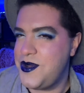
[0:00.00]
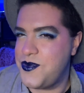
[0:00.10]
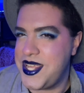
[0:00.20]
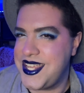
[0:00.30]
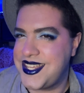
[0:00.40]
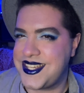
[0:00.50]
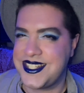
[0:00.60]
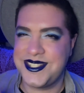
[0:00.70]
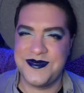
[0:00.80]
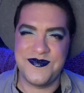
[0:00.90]
week.
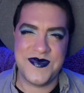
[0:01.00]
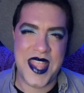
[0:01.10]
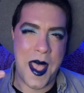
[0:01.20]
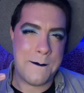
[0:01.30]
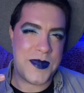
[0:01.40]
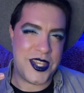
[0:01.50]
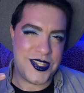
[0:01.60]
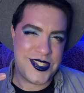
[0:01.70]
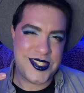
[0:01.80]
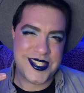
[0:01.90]

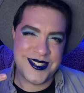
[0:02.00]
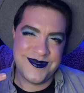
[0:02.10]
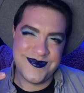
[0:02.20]
Peace.